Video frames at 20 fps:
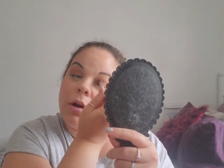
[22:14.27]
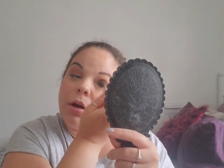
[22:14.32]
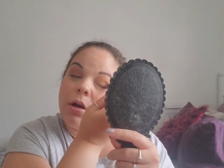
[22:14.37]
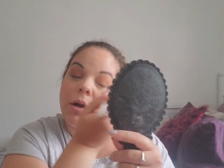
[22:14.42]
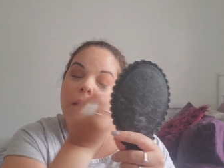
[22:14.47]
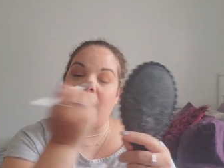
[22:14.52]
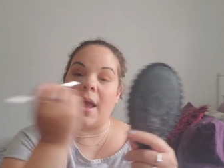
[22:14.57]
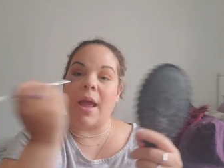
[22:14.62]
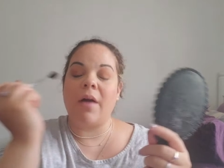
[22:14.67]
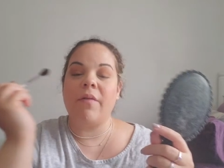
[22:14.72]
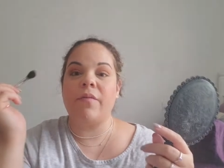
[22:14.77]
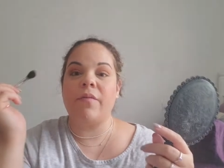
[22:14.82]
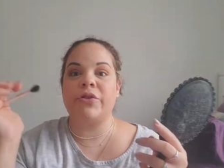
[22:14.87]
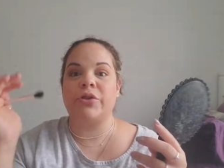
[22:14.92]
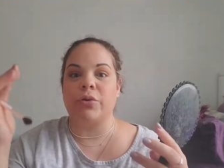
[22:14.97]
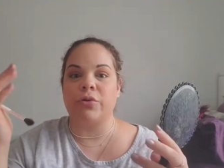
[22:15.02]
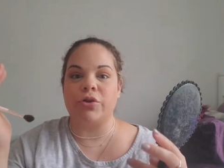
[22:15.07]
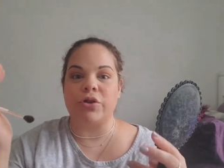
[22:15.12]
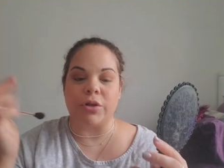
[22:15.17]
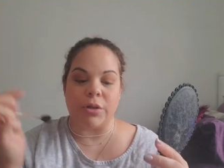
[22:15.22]
I have
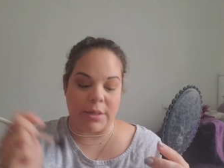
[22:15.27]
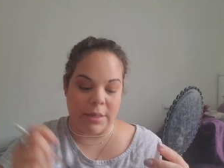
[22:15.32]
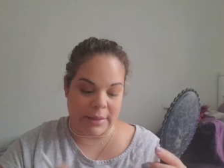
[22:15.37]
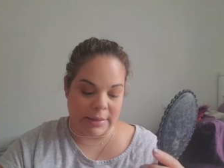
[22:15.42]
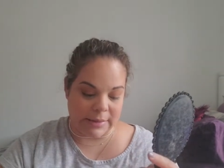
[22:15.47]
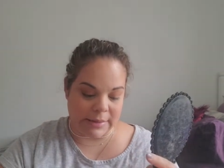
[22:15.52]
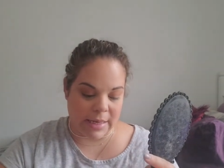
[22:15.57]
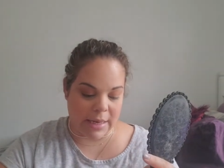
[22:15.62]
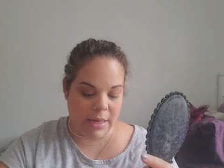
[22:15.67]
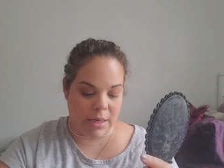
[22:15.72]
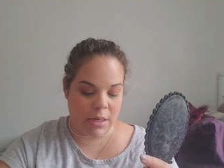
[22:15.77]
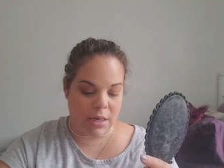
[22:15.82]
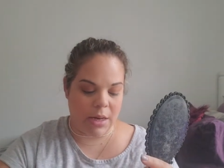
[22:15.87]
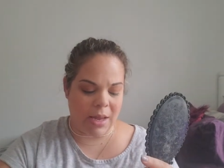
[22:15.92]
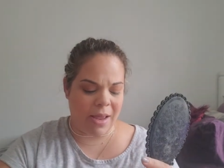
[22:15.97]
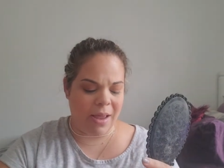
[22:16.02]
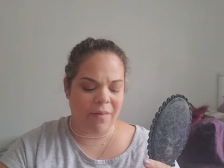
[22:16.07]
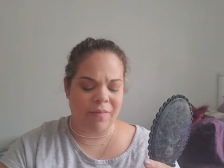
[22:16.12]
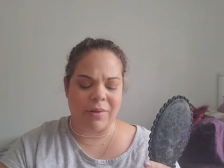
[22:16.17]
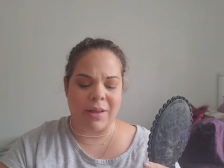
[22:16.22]
social anxiety.
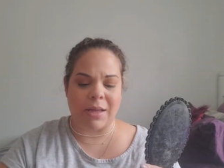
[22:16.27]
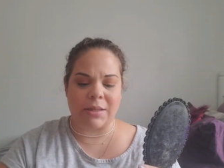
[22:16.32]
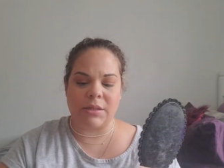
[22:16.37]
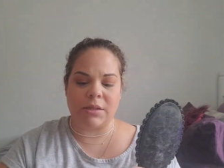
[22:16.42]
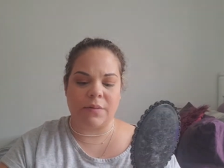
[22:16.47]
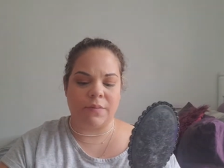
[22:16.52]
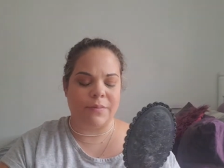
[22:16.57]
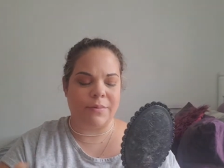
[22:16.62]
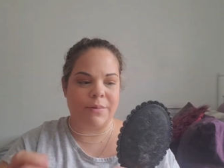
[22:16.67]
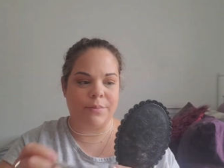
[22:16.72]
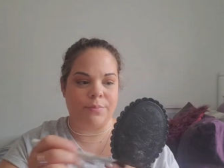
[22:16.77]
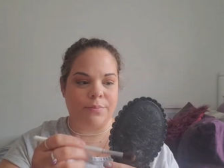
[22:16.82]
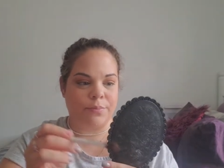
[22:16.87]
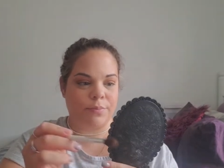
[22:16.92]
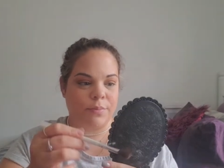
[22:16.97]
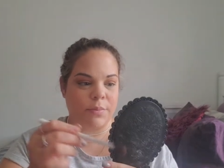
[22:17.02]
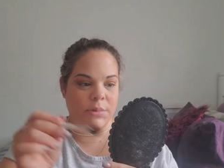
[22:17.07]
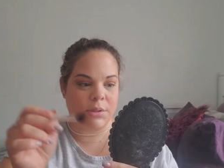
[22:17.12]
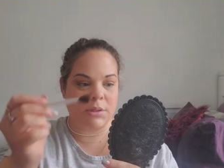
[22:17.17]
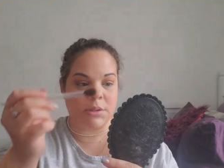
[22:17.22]
I have lots of
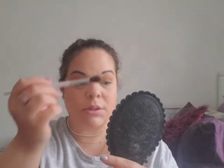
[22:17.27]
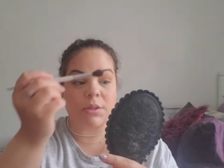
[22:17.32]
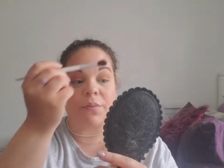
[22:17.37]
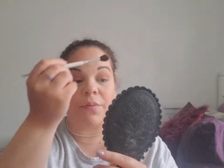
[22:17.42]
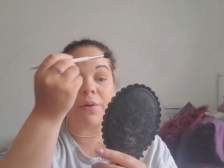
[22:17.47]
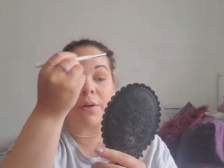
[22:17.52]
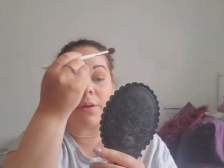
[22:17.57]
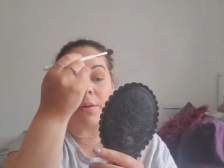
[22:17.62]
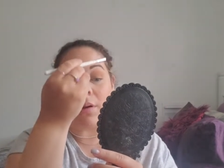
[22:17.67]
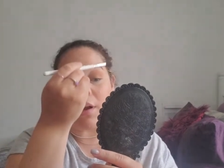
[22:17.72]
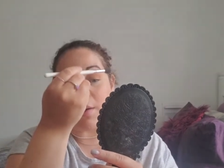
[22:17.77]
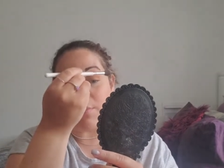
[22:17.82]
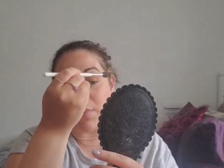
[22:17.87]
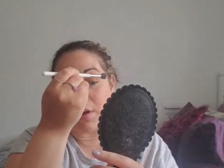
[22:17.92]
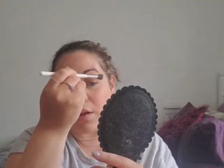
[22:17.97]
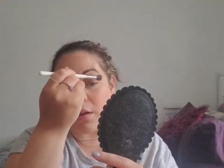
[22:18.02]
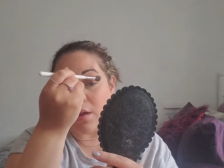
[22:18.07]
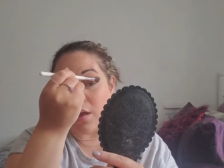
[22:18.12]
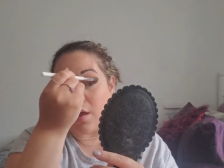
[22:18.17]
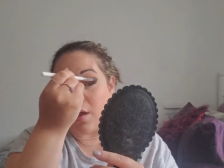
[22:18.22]
I'm
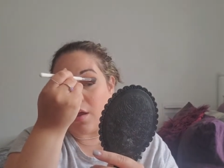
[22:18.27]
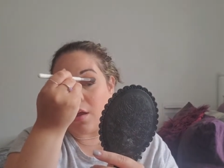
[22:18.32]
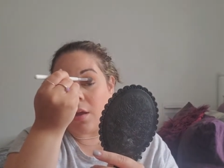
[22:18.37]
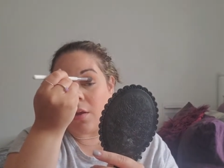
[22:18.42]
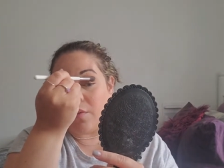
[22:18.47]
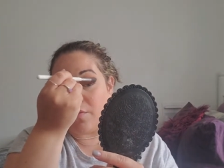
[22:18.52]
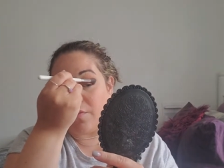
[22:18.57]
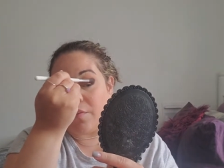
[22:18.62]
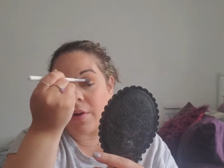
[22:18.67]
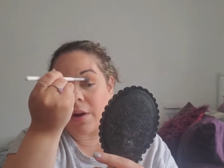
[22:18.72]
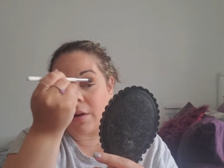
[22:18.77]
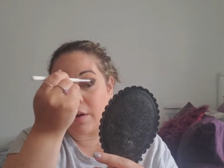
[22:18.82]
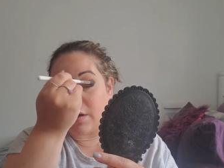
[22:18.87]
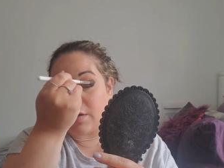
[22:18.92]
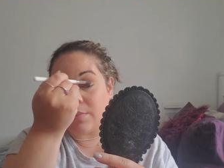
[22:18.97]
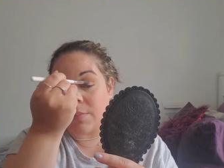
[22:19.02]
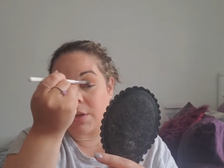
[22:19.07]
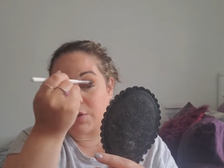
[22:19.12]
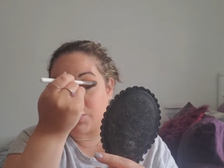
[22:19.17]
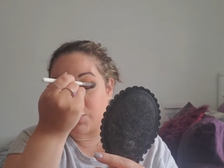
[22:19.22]
very
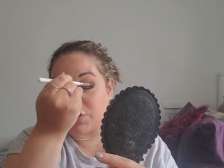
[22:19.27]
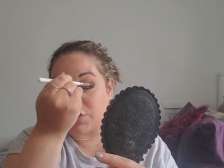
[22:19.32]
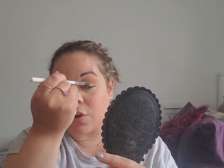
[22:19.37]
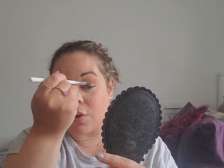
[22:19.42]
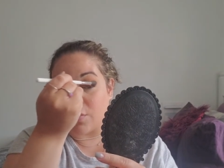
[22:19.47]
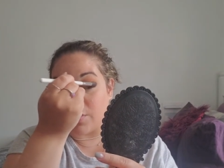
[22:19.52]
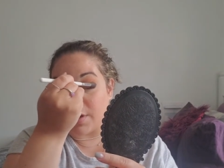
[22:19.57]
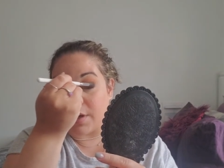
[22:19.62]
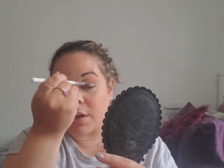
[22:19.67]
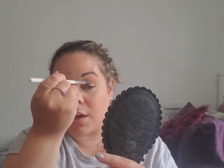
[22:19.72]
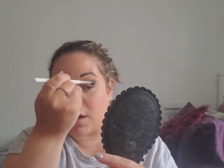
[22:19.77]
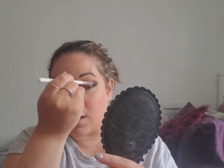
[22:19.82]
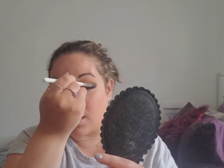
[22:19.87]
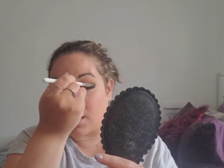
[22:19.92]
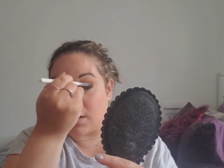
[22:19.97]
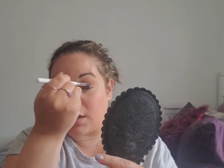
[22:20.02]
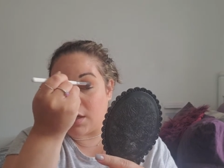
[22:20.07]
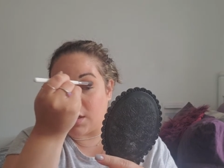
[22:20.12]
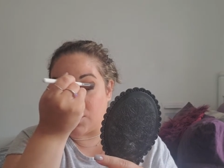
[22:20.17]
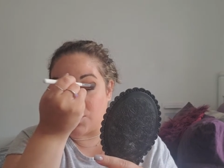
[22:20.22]
much so
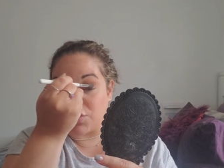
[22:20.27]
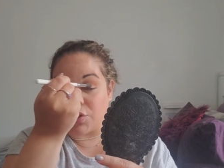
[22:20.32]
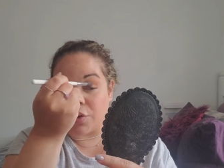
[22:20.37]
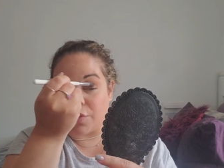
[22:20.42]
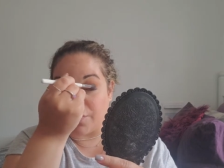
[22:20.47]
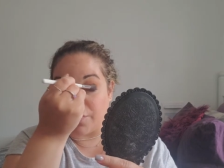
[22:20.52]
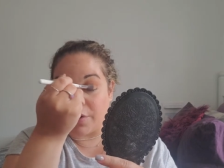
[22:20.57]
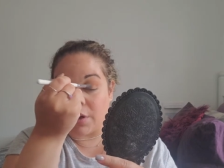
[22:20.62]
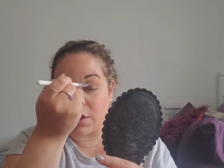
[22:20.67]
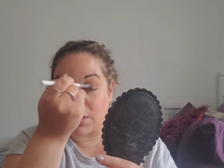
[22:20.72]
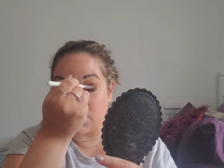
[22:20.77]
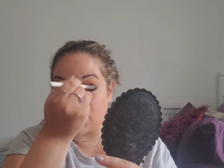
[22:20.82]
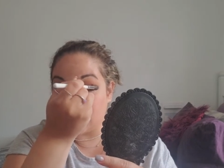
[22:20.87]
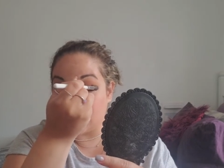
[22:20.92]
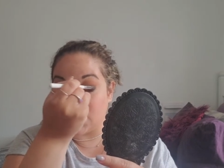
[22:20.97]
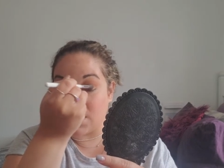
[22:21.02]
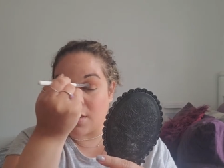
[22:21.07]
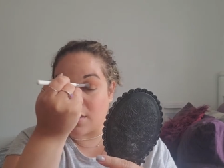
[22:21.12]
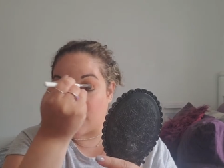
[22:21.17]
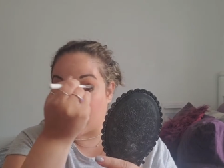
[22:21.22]
an introvert
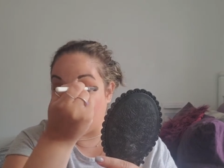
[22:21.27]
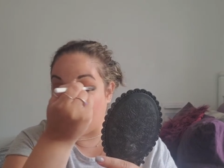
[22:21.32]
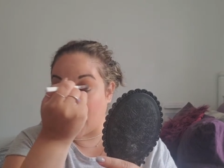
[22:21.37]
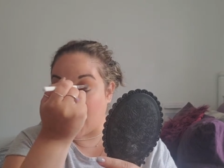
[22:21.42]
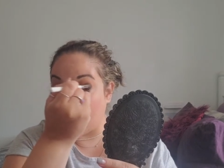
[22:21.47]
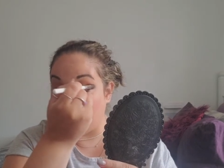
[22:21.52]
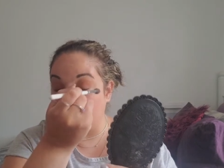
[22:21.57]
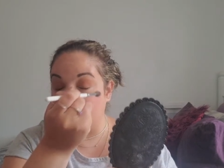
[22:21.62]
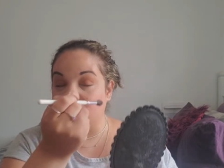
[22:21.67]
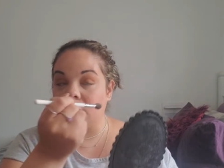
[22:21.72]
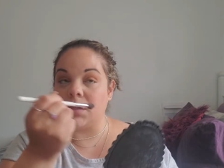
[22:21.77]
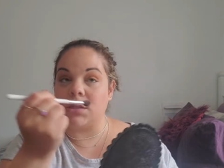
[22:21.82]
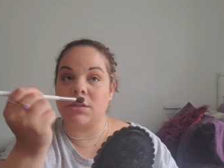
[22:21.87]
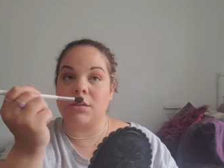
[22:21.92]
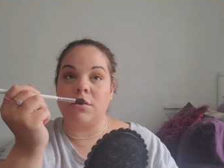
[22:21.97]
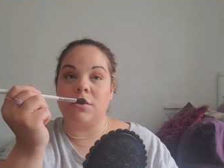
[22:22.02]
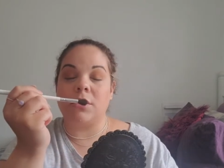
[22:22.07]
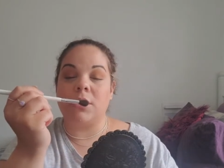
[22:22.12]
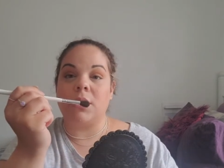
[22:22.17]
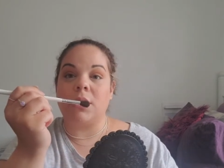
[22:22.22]
that
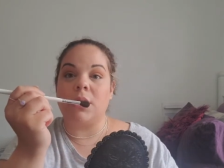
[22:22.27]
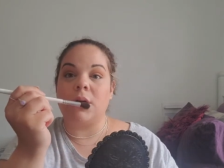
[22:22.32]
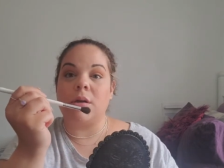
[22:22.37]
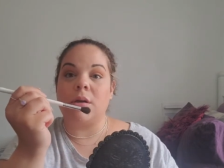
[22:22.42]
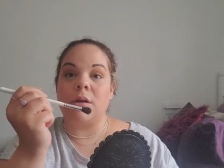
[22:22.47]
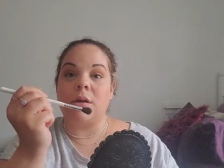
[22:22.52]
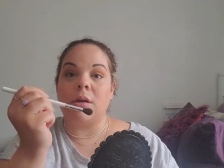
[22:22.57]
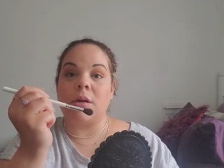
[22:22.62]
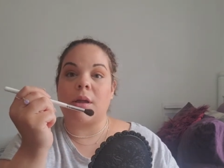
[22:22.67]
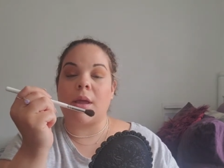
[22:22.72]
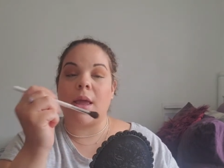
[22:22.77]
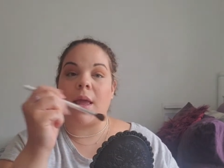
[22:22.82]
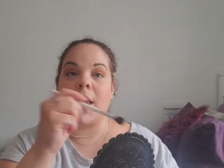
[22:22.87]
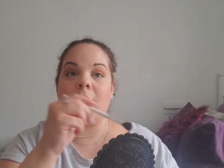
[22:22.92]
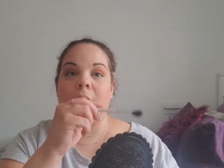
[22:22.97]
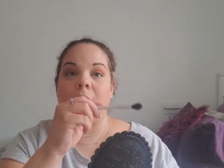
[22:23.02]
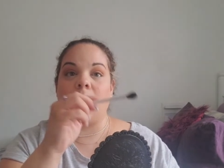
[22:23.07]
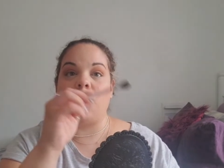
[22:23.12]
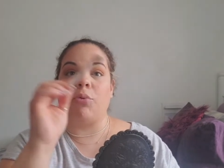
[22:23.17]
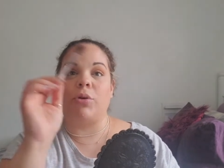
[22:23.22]

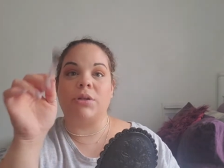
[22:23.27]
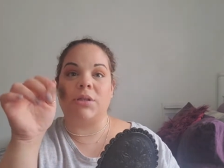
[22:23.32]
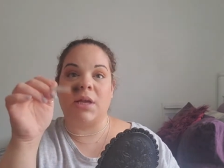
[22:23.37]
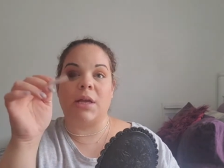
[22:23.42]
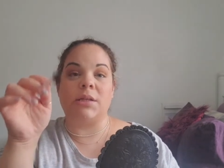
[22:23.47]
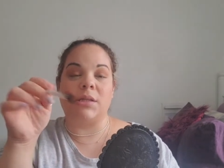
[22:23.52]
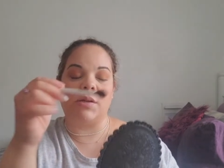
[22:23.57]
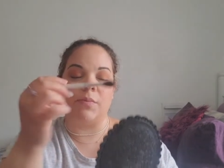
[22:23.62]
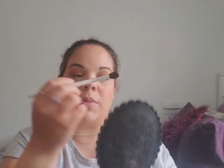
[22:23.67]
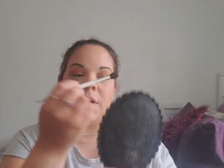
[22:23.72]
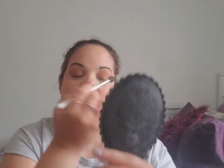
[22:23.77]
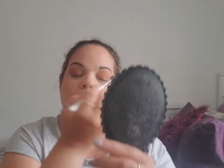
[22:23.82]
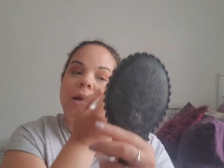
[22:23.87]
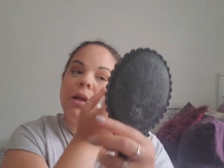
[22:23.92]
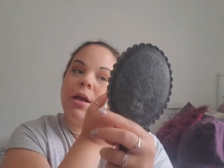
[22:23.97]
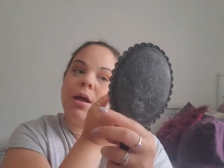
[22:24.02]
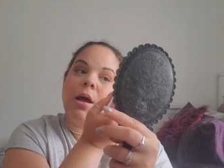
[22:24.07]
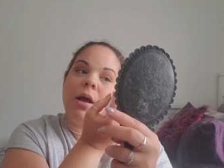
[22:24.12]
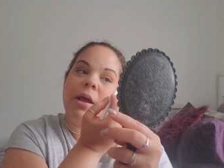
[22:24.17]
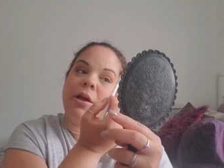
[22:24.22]
can pretend to be an
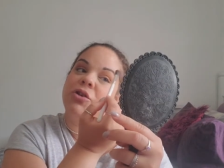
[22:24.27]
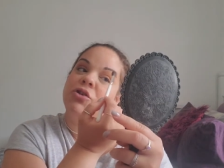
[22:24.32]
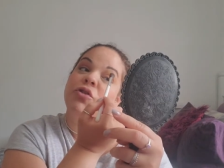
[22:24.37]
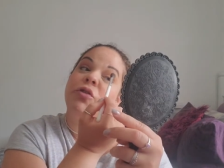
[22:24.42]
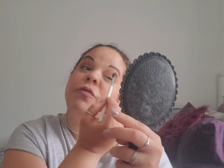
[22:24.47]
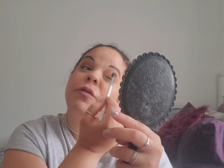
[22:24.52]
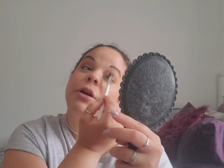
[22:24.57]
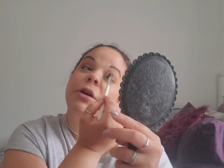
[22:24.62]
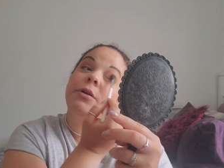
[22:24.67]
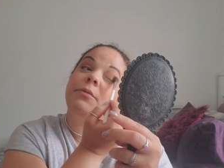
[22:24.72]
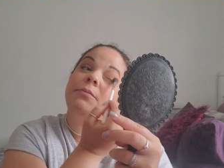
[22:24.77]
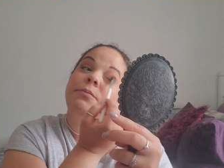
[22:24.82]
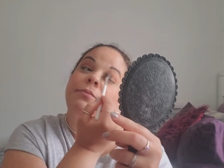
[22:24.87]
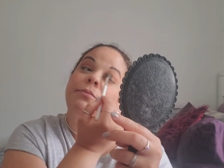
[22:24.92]
extrovert.